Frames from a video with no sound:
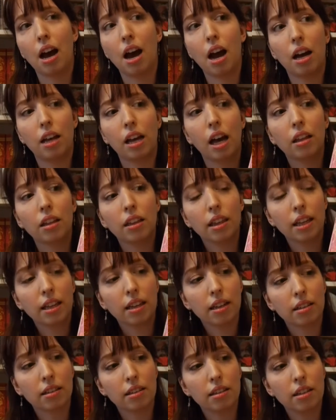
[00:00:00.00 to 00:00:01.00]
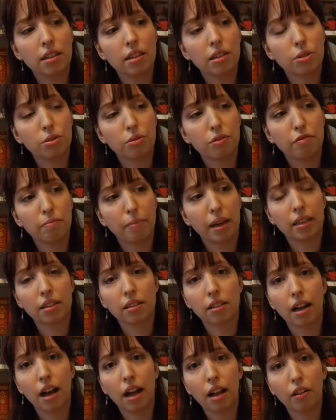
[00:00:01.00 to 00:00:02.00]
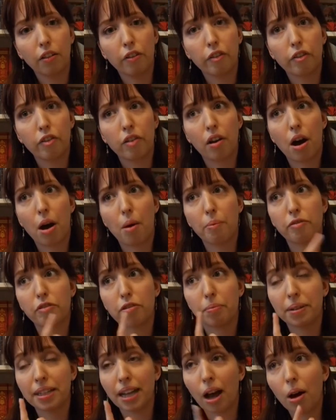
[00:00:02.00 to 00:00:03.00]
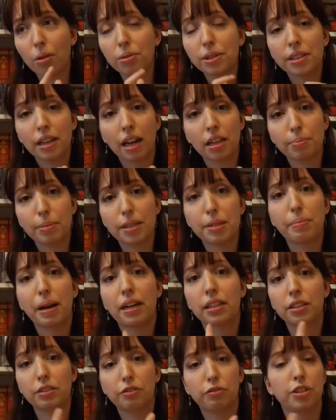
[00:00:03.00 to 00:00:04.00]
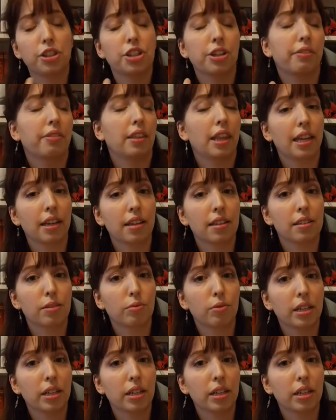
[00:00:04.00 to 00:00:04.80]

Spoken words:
I think it deals with mental health from an outside perspective, which I think is